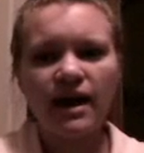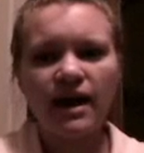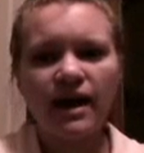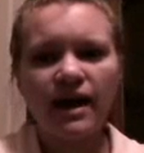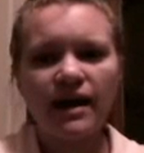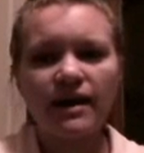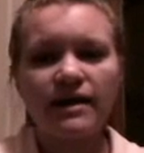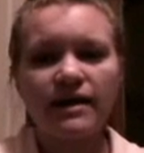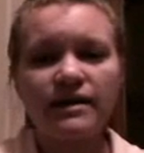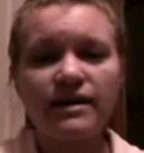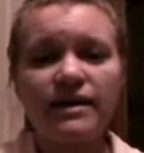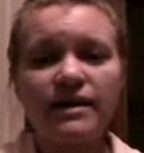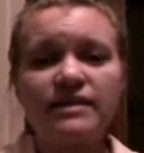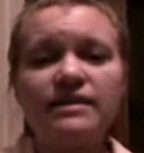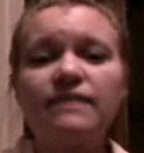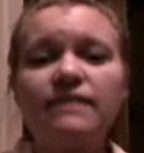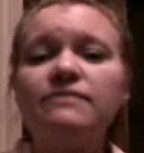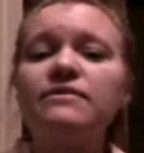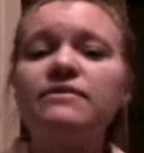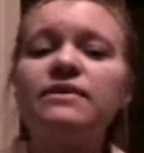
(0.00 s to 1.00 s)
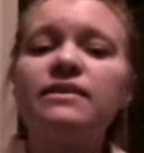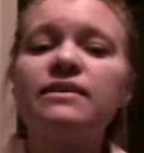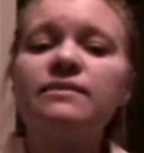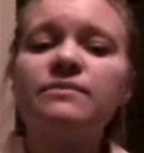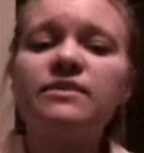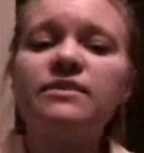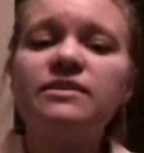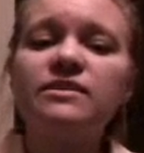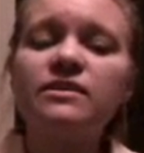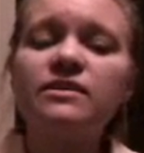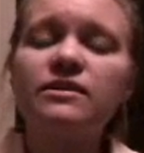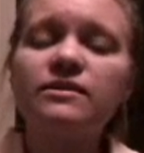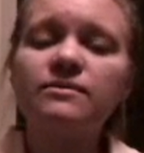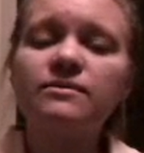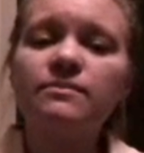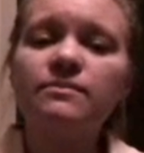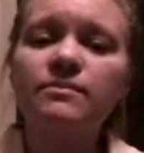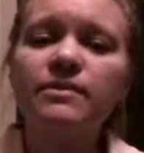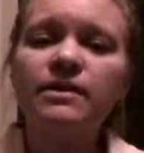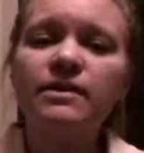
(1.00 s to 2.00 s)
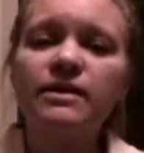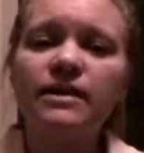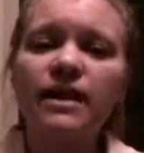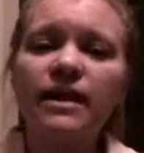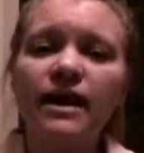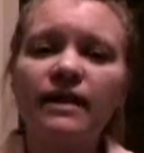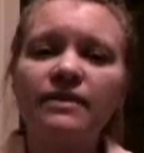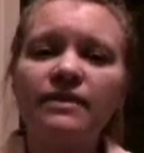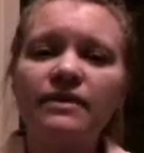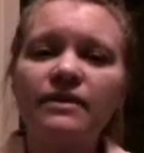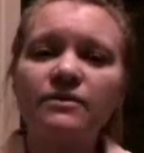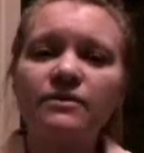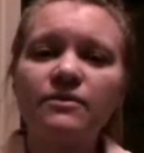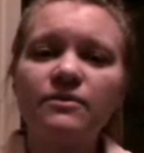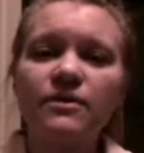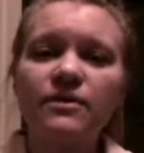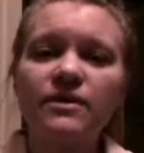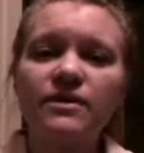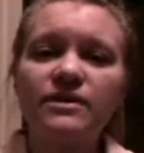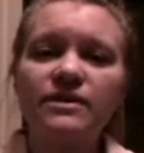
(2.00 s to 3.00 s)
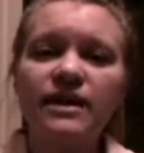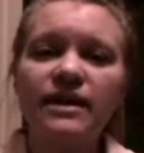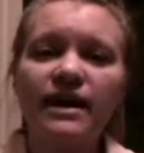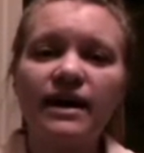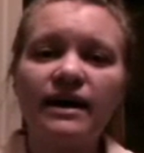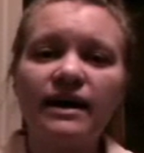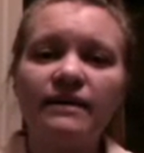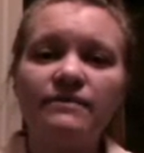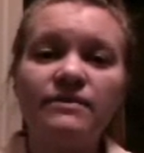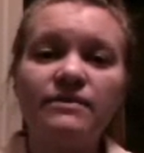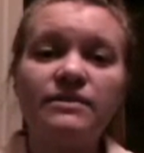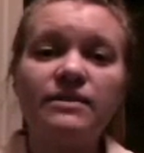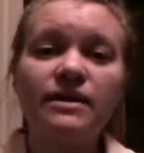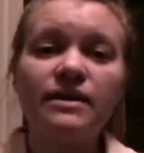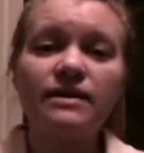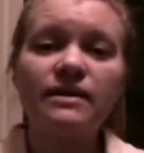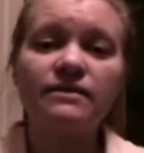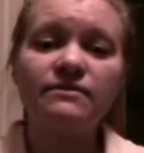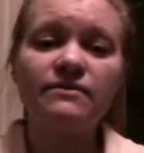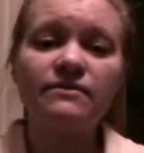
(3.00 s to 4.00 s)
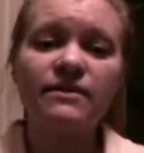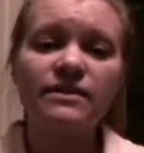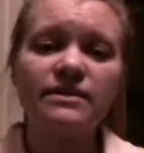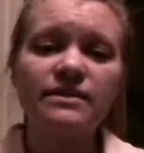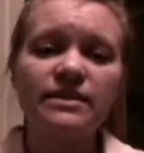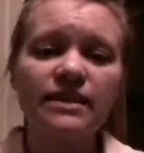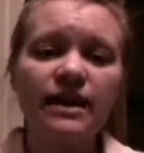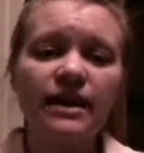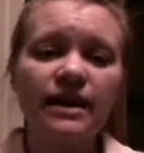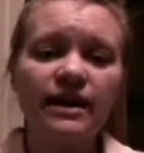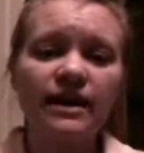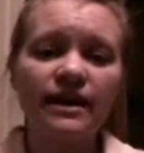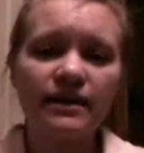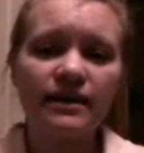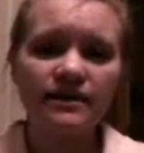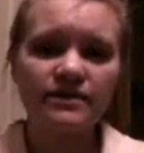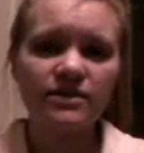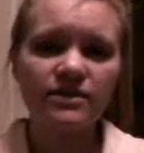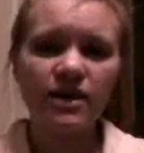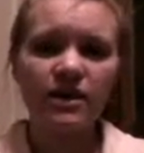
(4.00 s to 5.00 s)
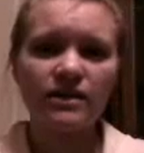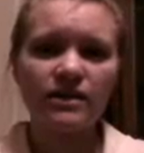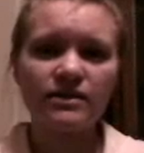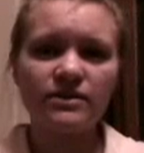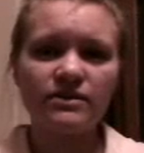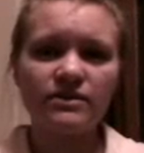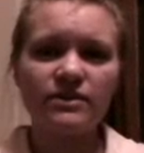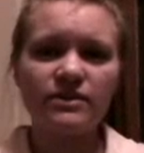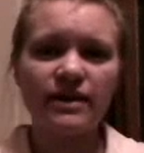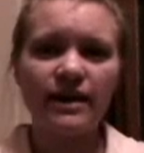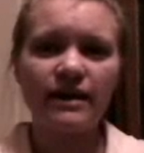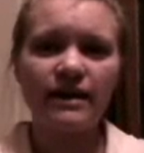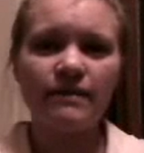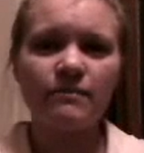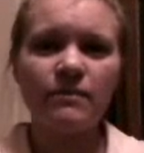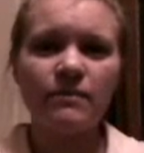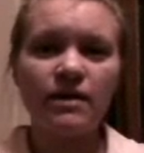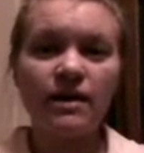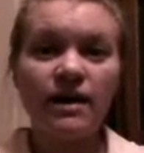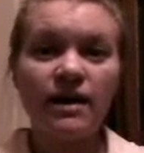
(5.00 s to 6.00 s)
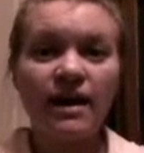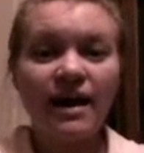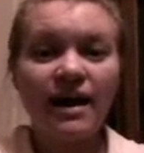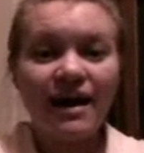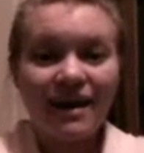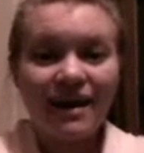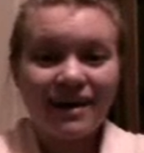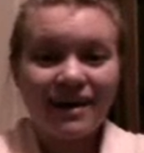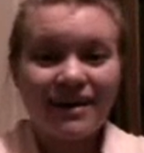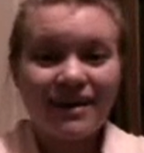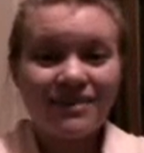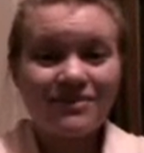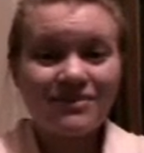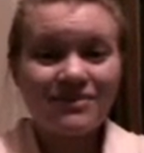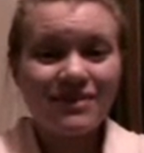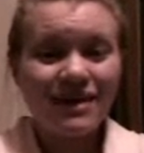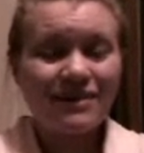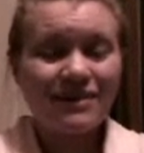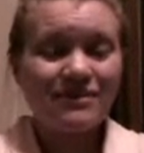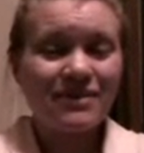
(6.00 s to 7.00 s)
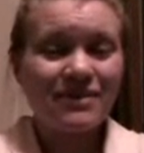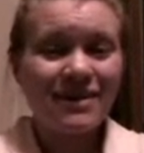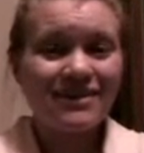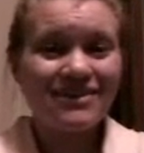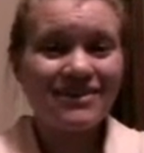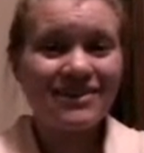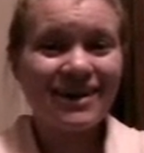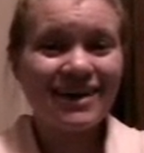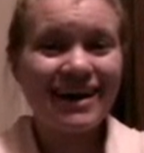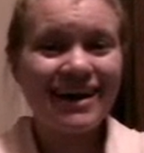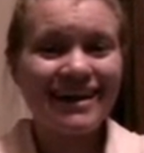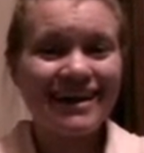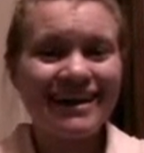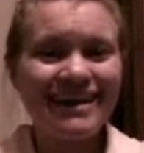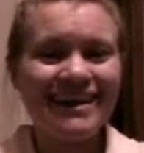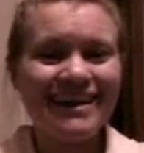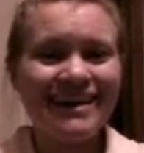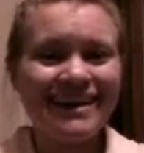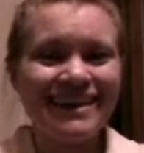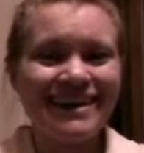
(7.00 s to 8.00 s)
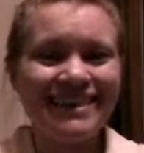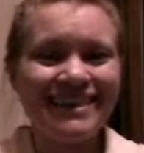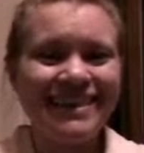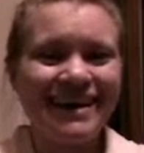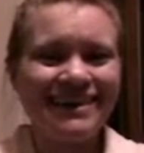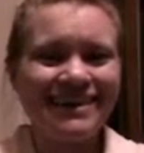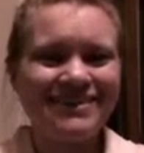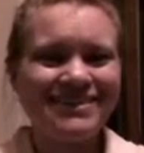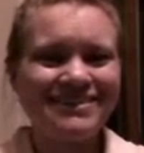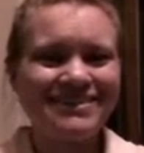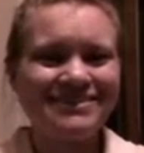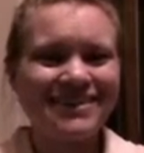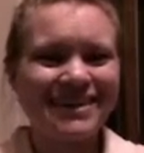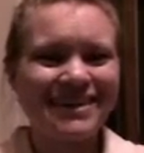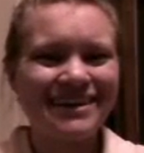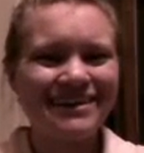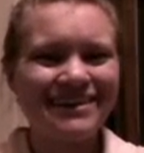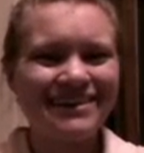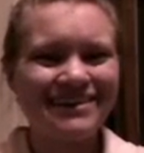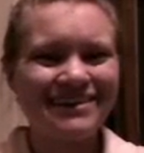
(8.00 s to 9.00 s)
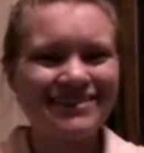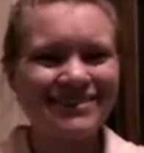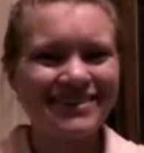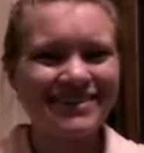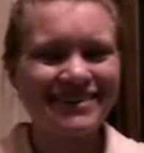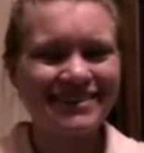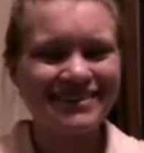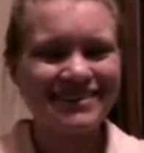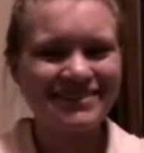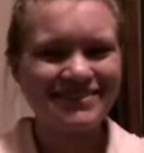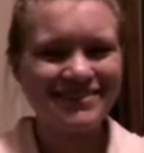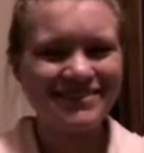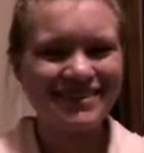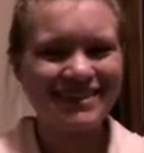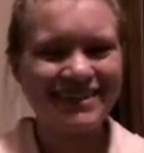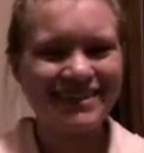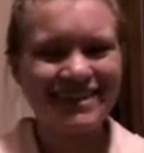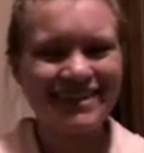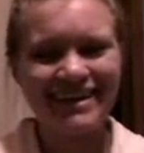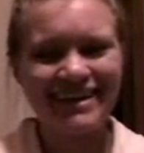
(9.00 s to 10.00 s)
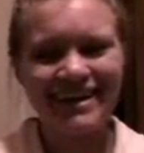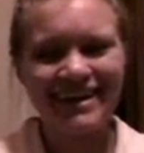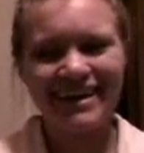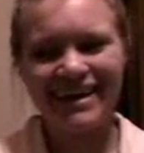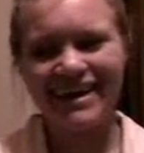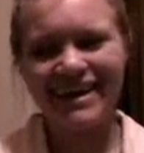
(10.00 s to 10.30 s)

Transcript: And I definitely miss her, but I think we're going to have a ton of fun today, and it's all in her name. And I got through that without crying. That was my goal for this morning.